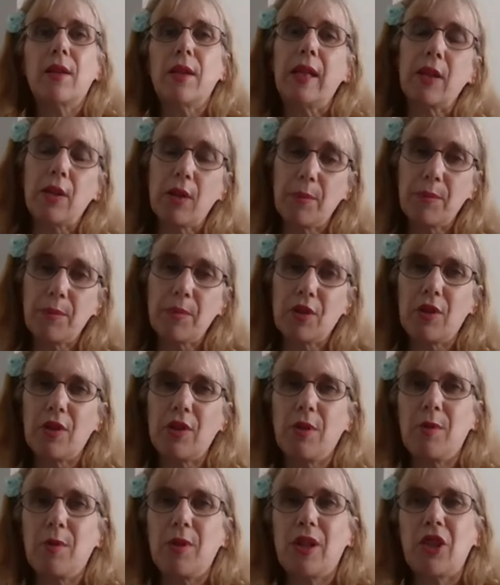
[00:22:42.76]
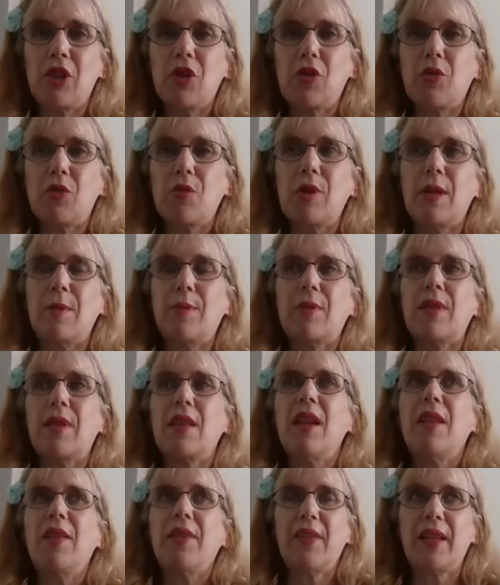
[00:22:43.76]
he comes to you in his dreams,
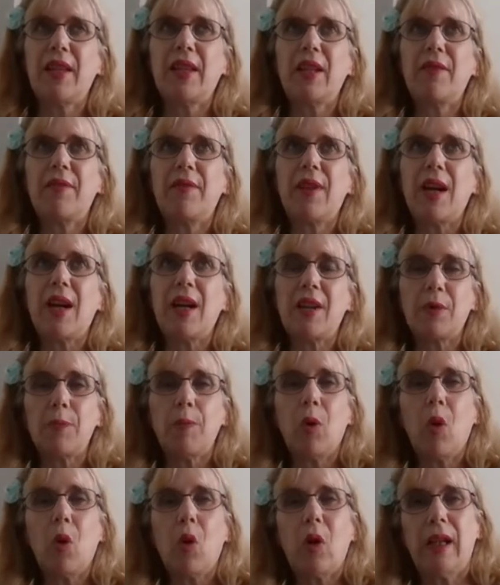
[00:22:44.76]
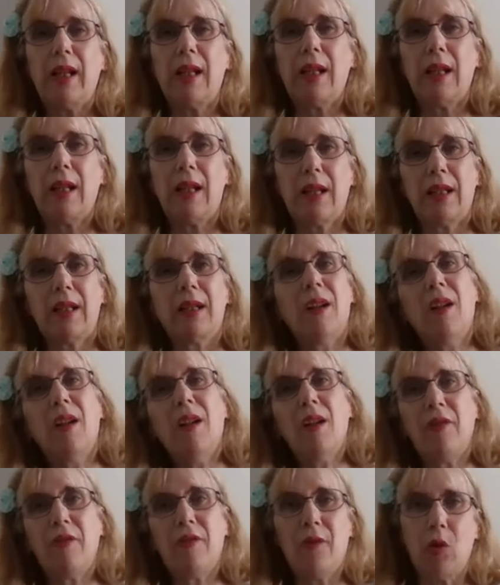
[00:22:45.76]
think of that as more healing
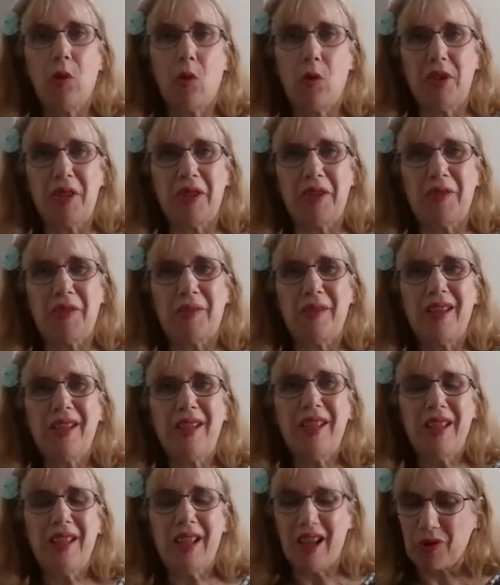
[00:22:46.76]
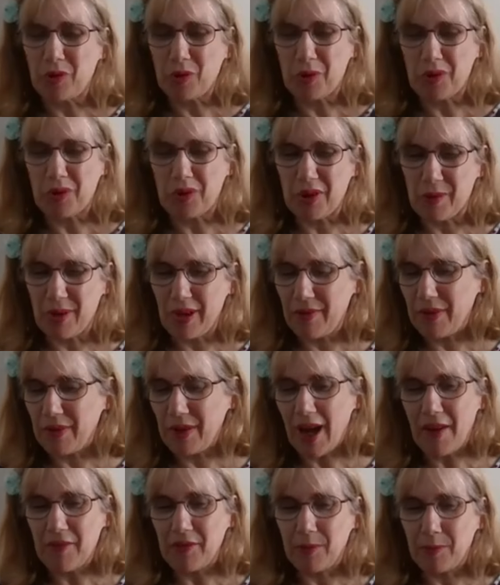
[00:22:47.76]
for you. And also, if
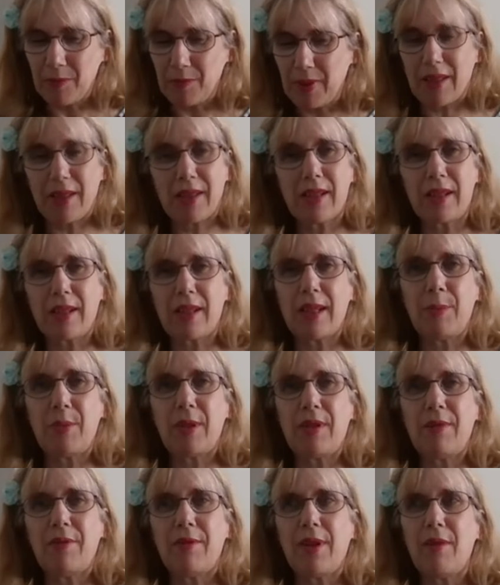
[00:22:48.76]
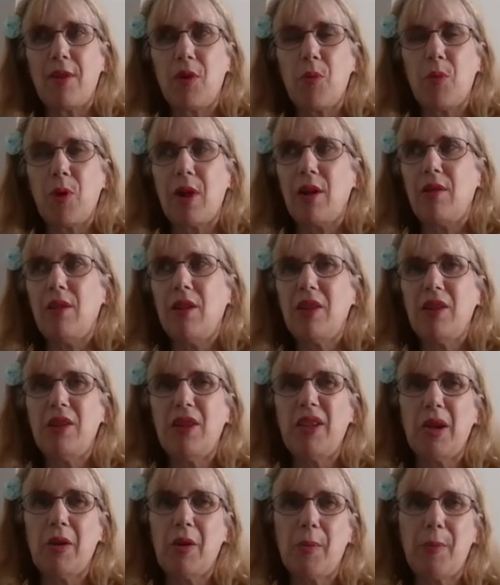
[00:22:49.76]
you haven't been sleeping very well,
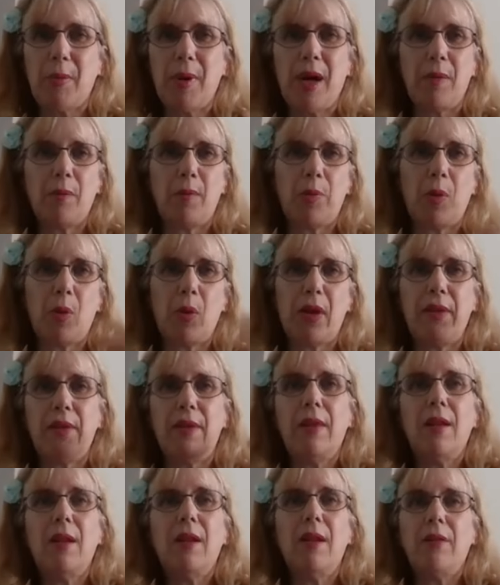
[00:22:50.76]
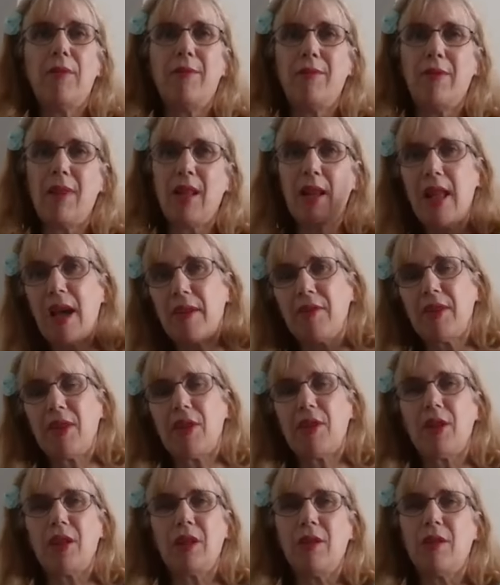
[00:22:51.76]
you know about putting the
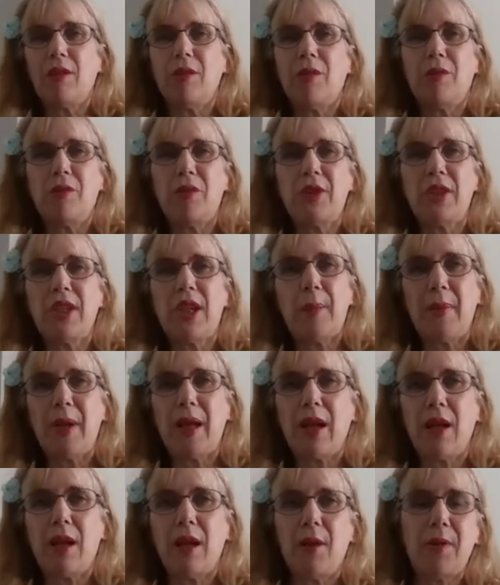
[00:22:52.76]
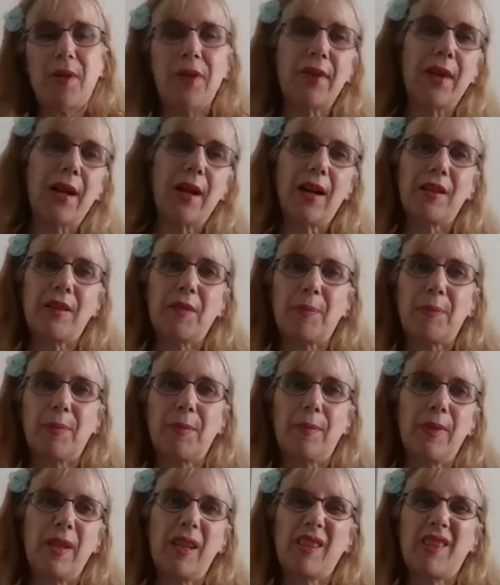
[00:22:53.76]
lavender under your pillow and that,
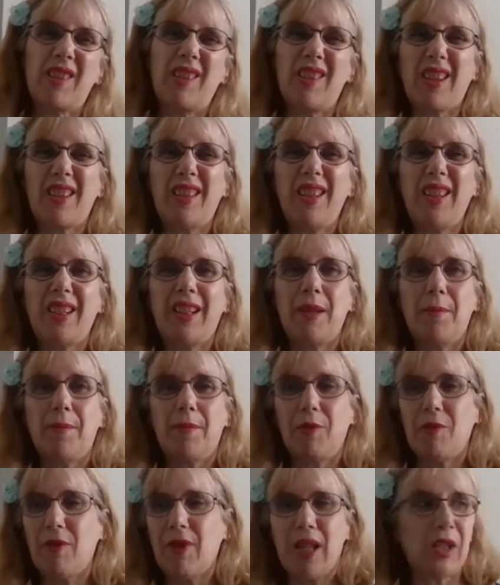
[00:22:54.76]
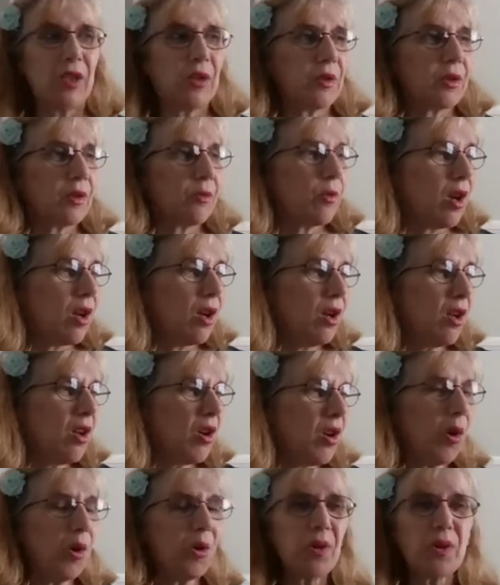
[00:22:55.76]
because I think it really does
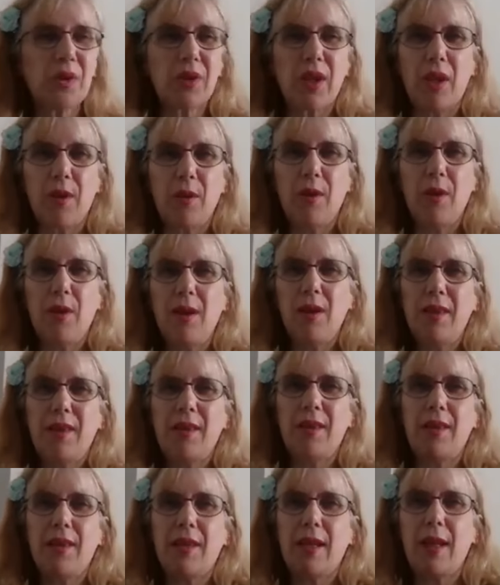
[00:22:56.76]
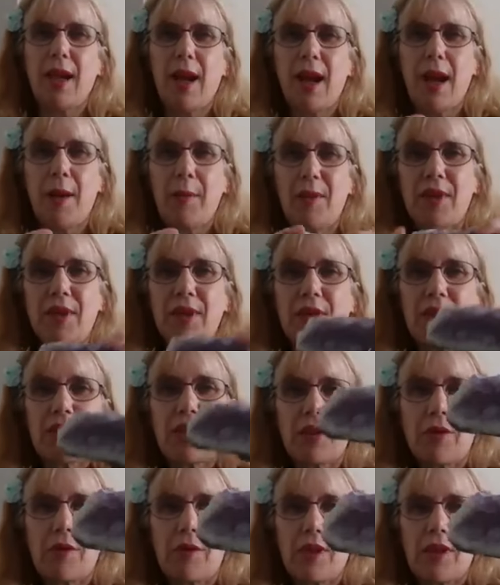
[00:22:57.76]
work. Also, the
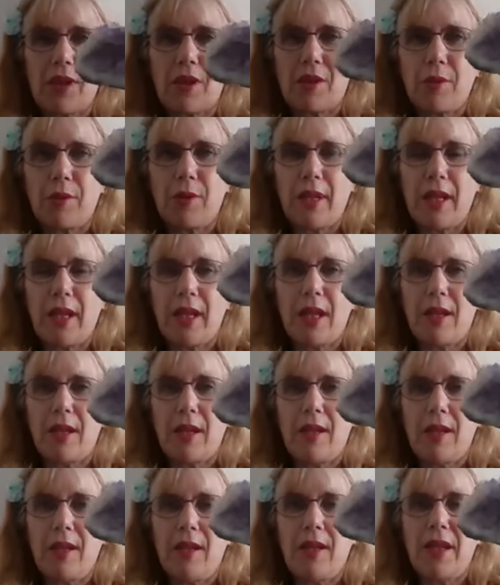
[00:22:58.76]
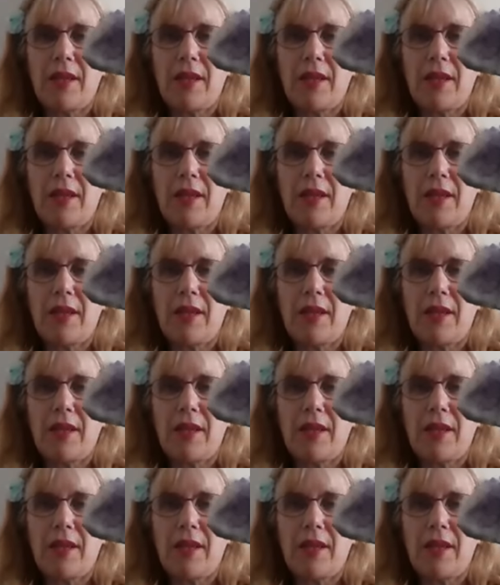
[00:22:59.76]
amethyst crystal here,